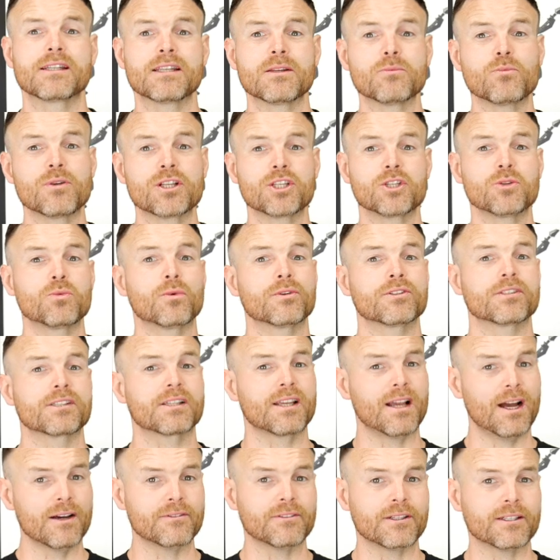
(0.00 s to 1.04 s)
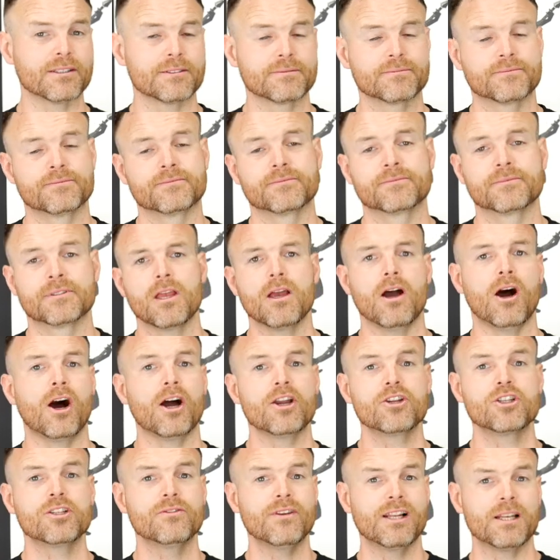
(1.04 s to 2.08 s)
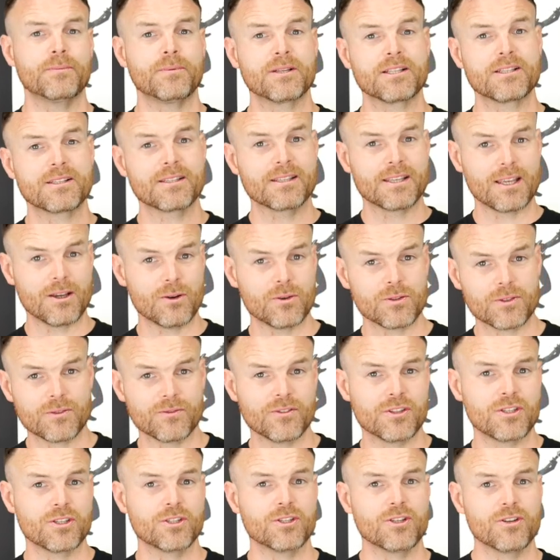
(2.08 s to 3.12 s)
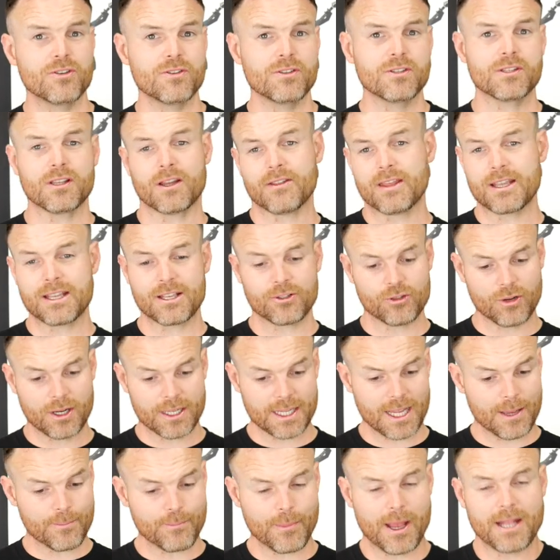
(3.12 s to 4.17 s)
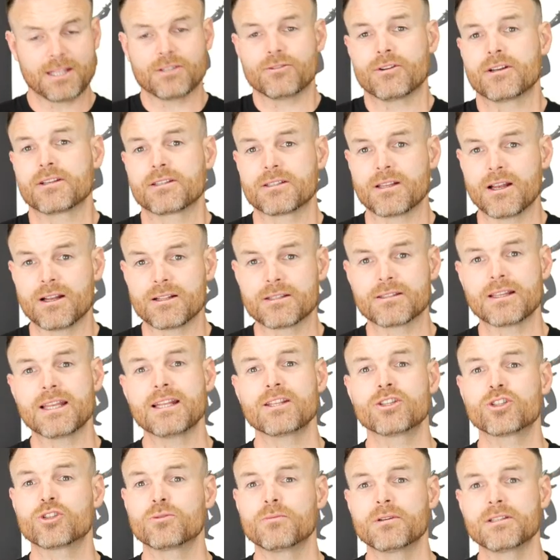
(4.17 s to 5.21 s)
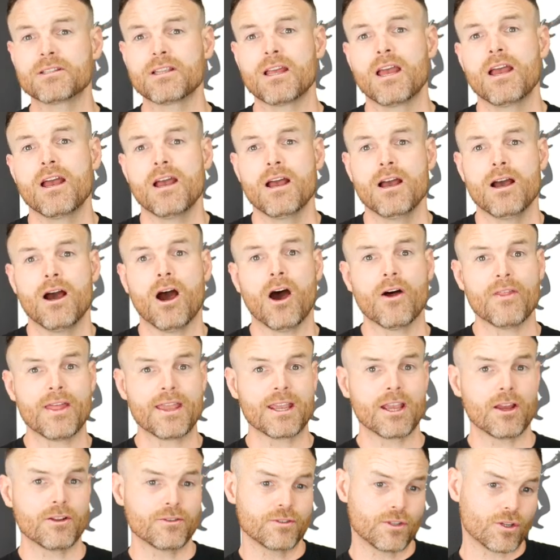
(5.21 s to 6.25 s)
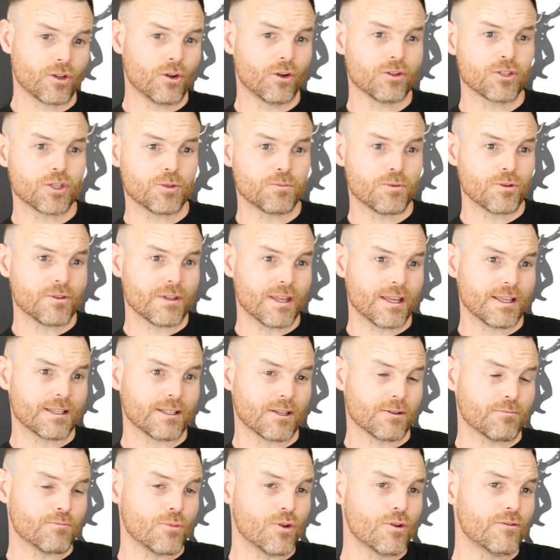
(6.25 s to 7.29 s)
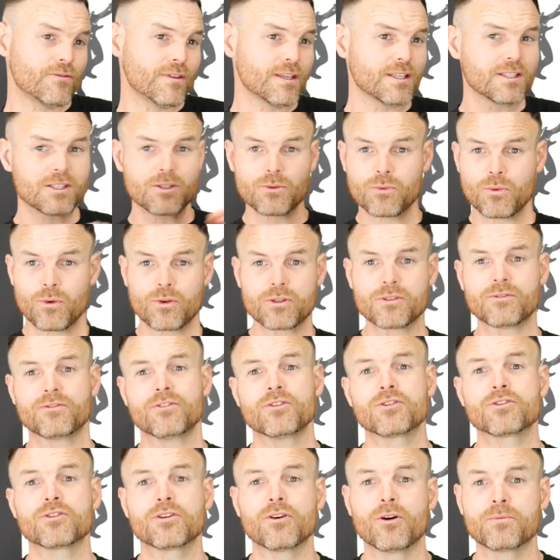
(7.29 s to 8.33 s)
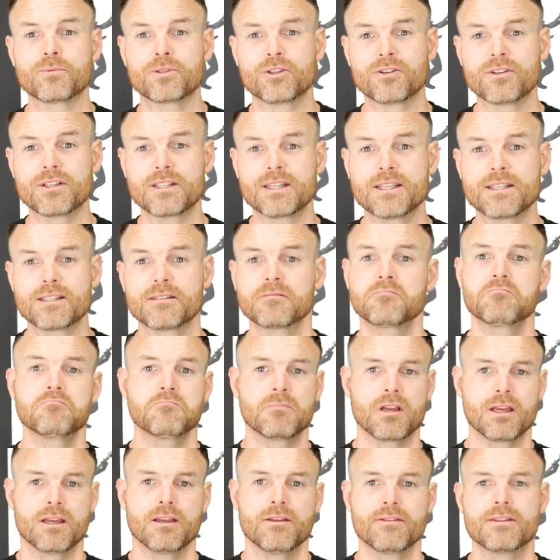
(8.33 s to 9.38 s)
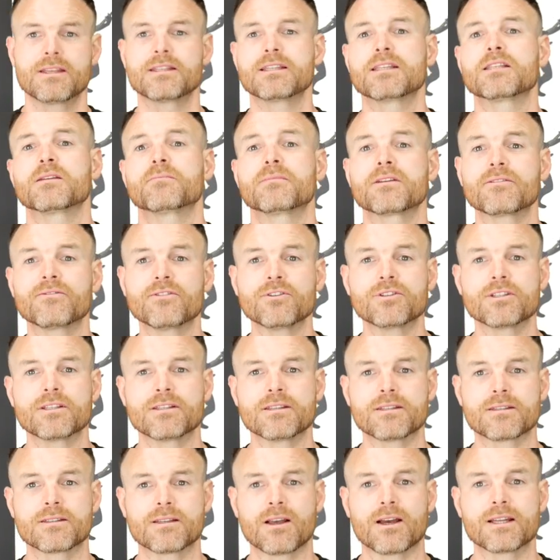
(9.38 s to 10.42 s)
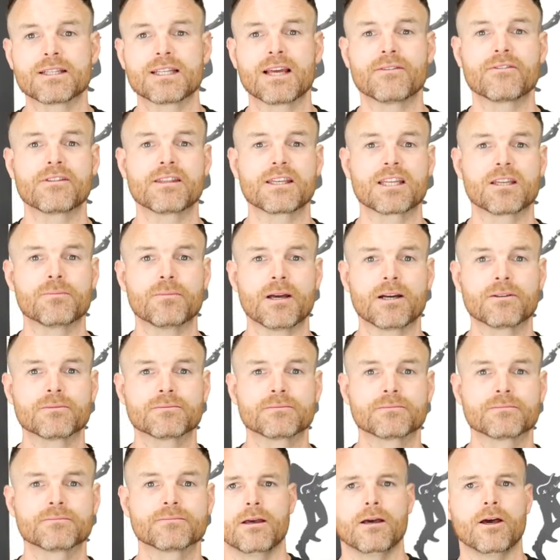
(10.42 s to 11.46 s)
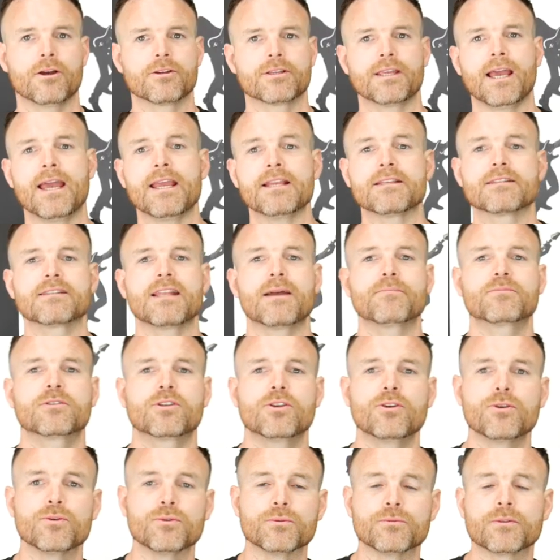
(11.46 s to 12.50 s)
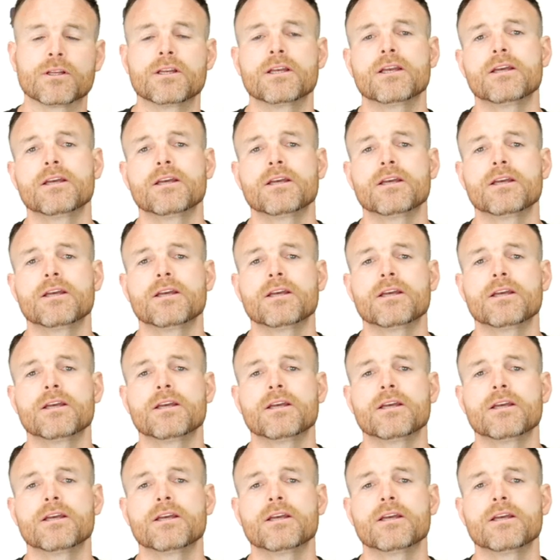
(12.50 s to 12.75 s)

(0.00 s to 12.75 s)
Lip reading: in which you want to cover. Are you developing skills for the students? Are they trying to get better at a certain instrument? Are they going to contribute this and move this towards future opportunities? This is something for you to decide and have a think about. Okay, step 2.